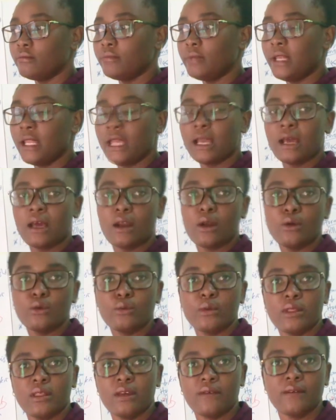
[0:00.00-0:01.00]
playing
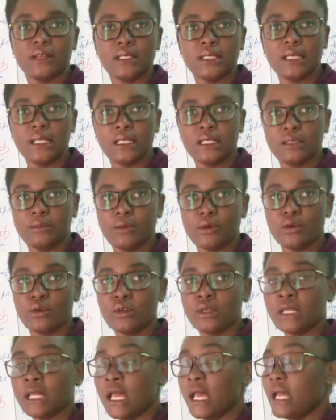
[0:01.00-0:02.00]
around with their fertility
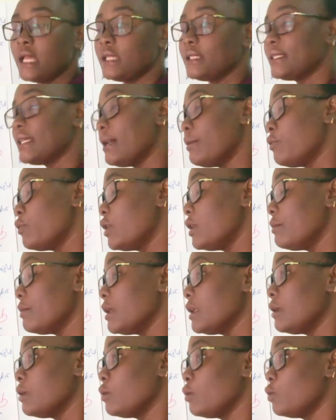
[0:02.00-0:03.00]
because some
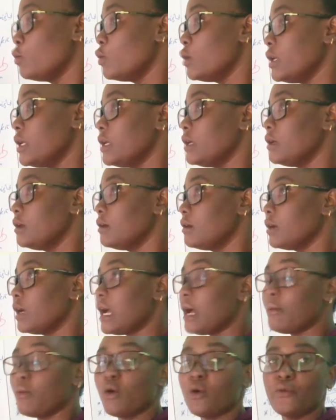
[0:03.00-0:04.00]
women would
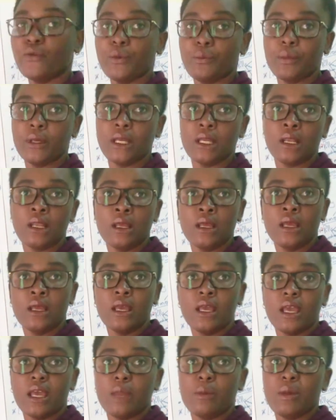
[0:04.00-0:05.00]
come off the pill
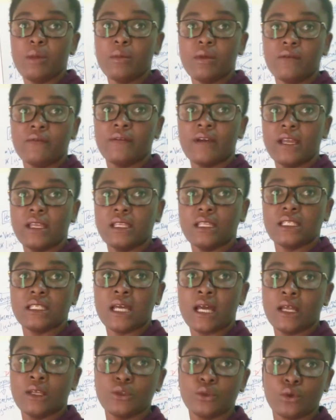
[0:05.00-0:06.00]
and maybe find it
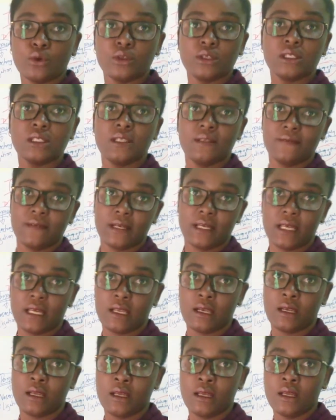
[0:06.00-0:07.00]
hard to conceive
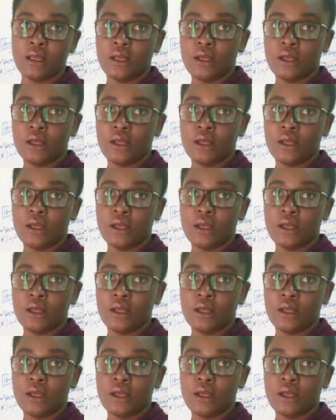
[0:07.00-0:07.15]
again